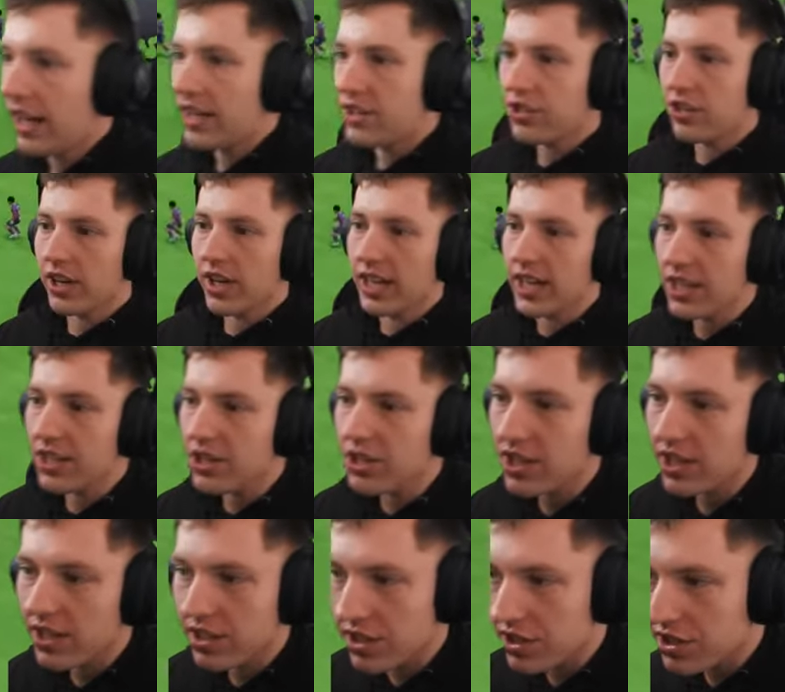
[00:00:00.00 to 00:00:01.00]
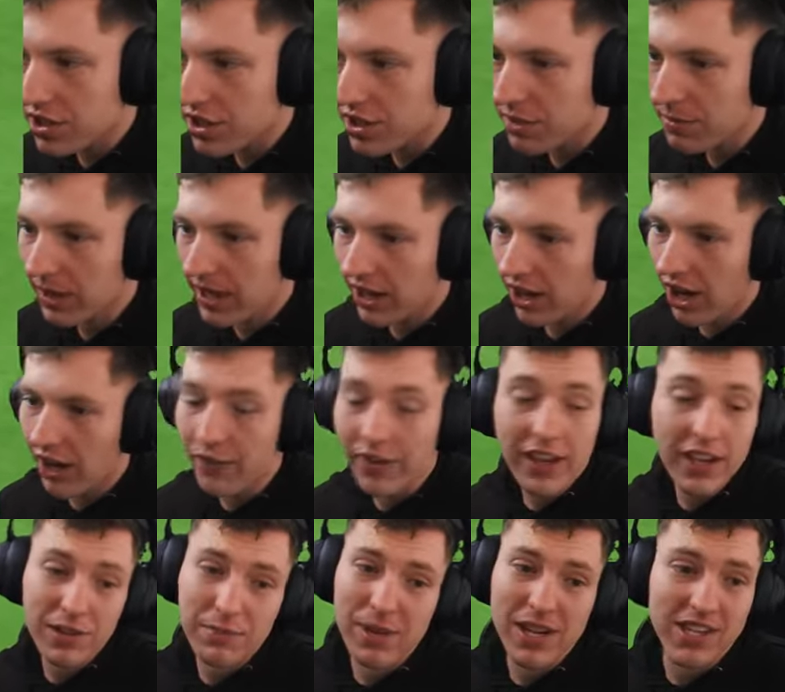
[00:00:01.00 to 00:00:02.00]
That's the easiest assist in my life.
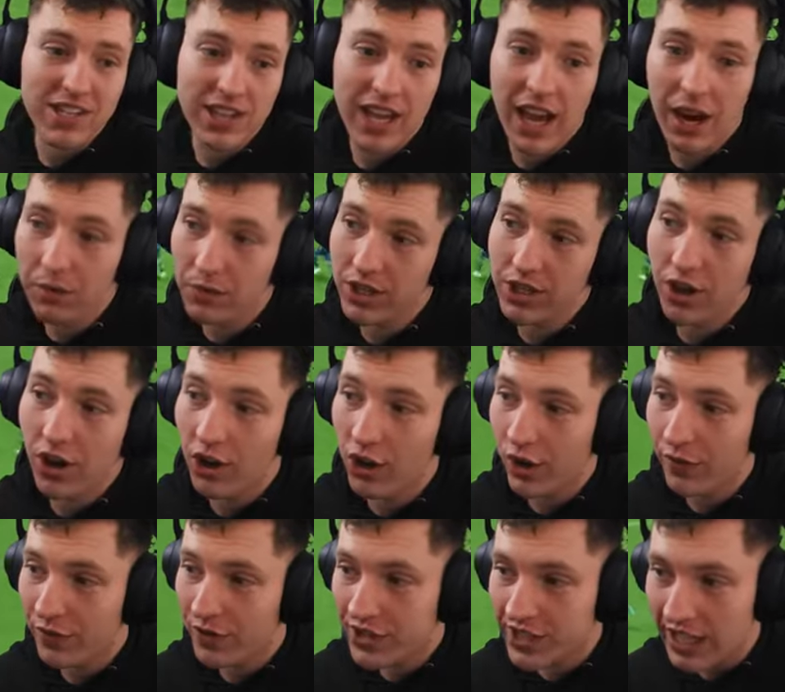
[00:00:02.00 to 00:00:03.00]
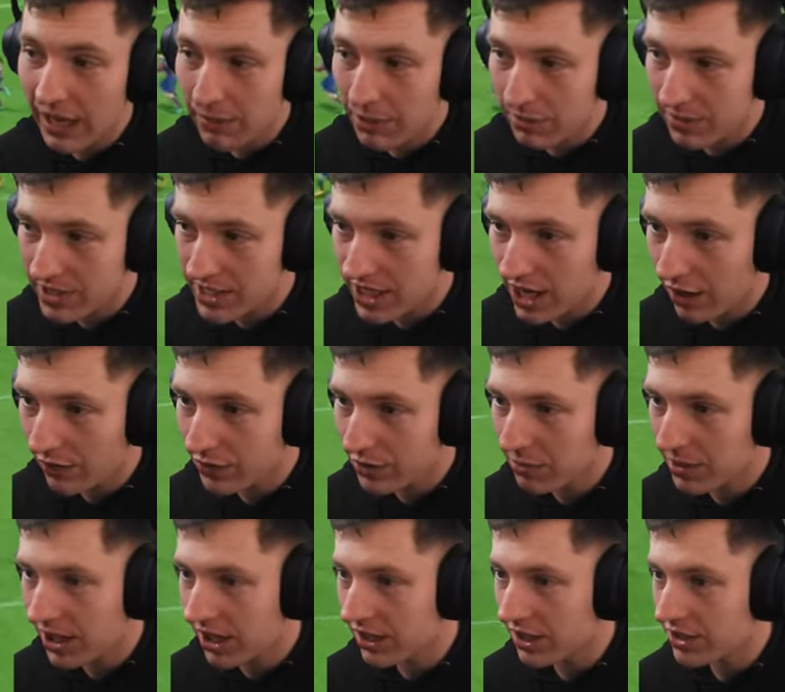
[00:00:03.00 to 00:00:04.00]
If he had missed that, I would have gone over and slapped them myself,
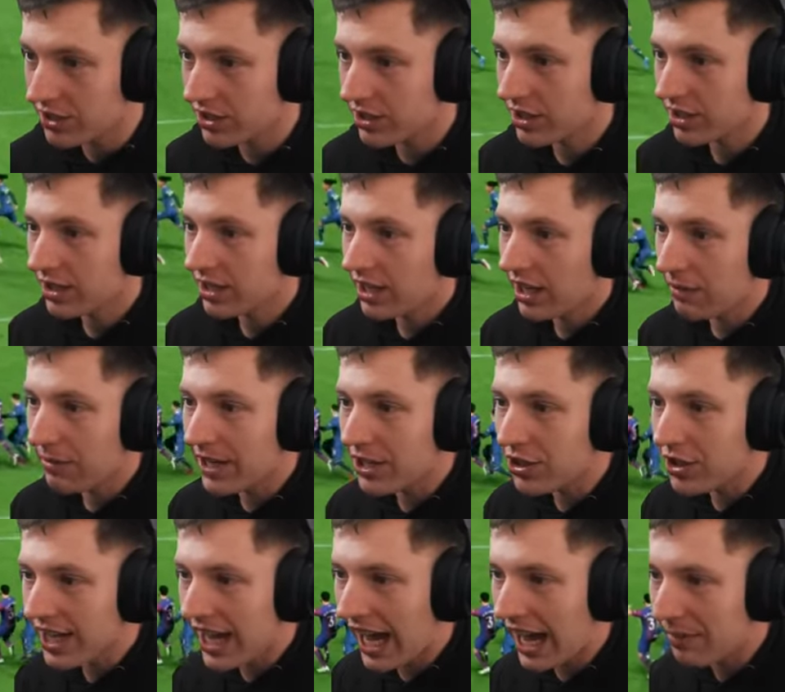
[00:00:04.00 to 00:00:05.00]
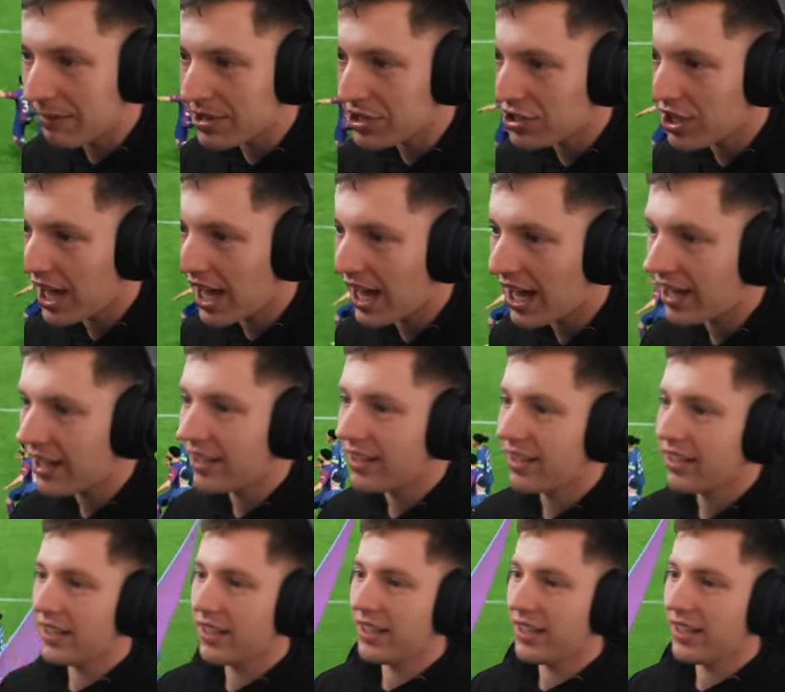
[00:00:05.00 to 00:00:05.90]
to be honest. I mean, you can't miss that.